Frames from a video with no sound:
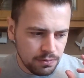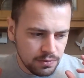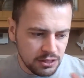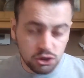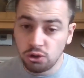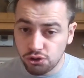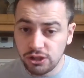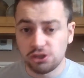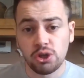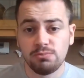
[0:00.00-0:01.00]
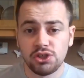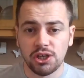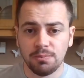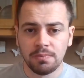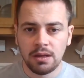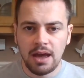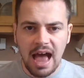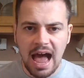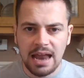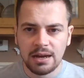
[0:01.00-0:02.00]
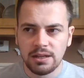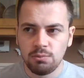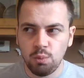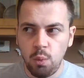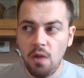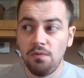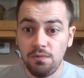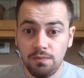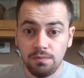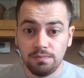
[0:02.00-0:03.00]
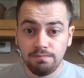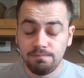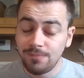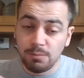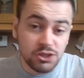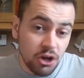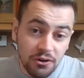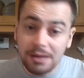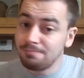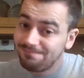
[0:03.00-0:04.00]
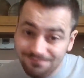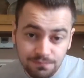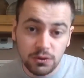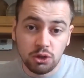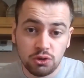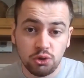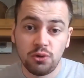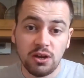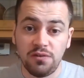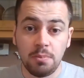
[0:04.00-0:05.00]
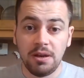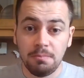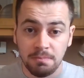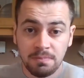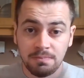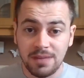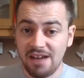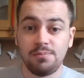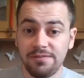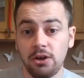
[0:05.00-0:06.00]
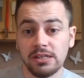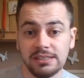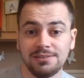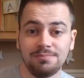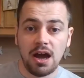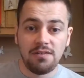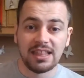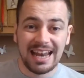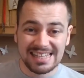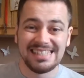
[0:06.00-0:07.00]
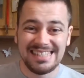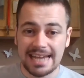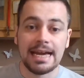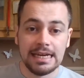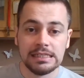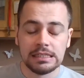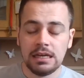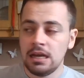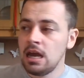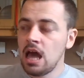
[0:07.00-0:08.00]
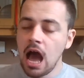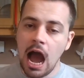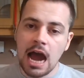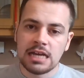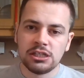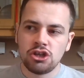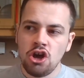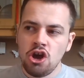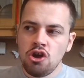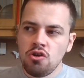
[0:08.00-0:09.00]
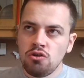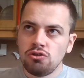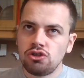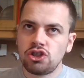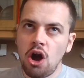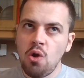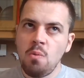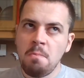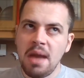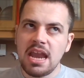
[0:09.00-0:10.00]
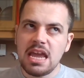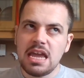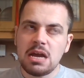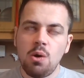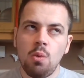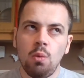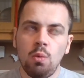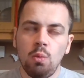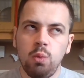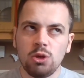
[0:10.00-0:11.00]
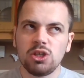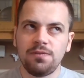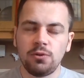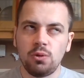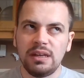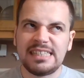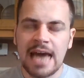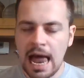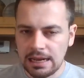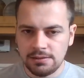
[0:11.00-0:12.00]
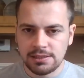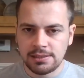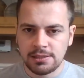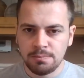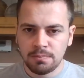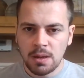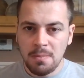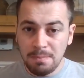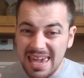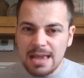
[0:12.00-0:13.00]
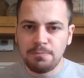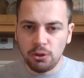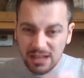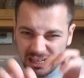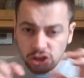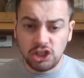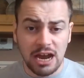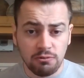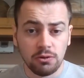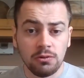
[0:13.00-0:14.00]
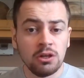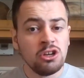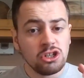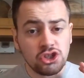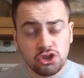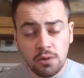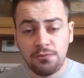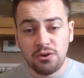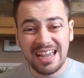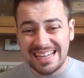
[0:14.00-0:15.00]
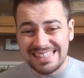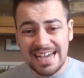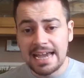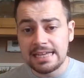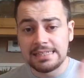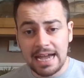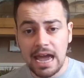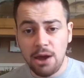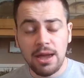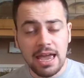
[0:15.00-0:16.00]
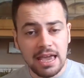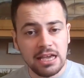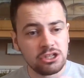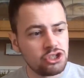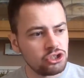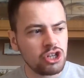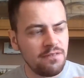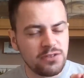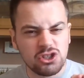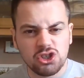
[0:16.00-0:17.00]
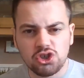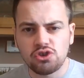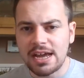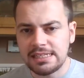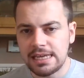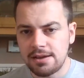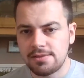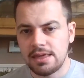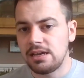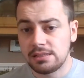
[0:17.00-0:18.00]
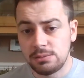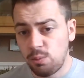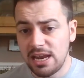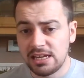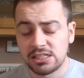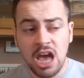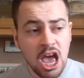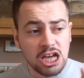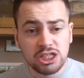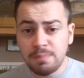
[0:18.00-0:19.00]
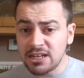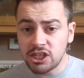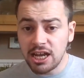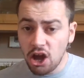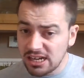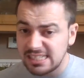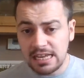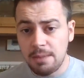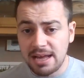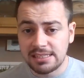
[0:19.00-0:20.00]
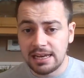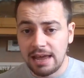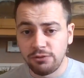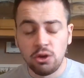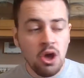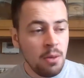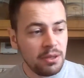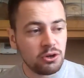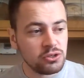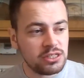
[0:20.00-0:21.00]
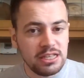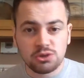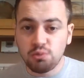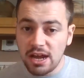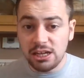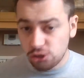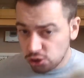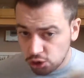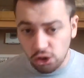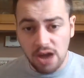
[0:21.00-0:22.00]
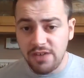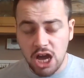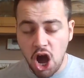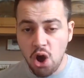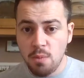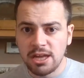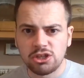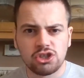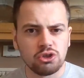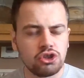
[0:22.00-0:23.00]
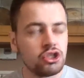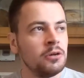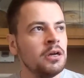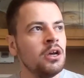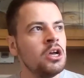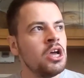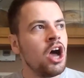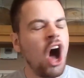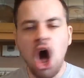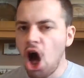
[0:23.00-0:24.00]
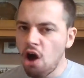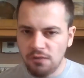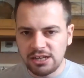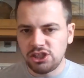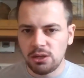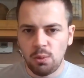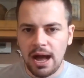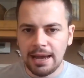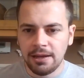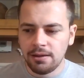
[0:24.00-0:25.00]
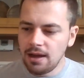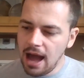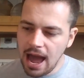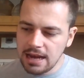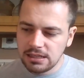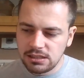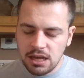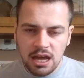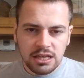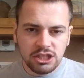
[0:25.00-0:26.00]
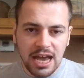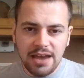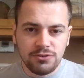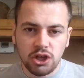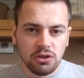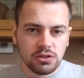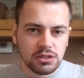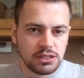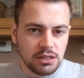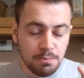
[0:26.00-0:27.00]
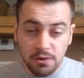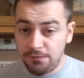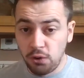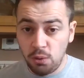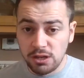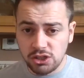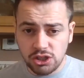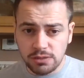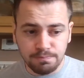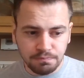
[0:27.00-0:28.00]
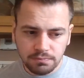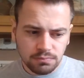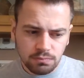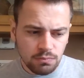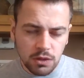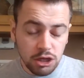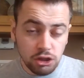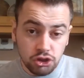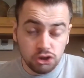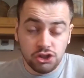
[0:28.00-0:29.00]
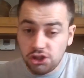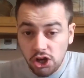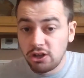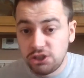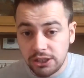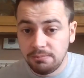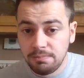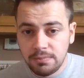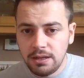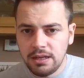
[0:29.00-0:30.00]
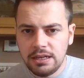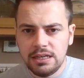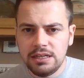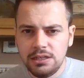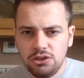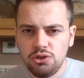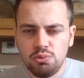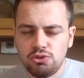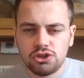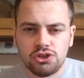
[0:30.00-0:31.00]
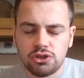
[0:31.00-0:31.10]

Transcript: this country has come to and what, I'm sorry, the Tory government have provided over the last decade. And so many wonderful talents, people in general, suffering day in, day out. It is such a frustrating thing to witness, especially on a cinematic level, because this really does drive it home in such a heart-wrenching way. And Dave John's performance is just astonishing. He's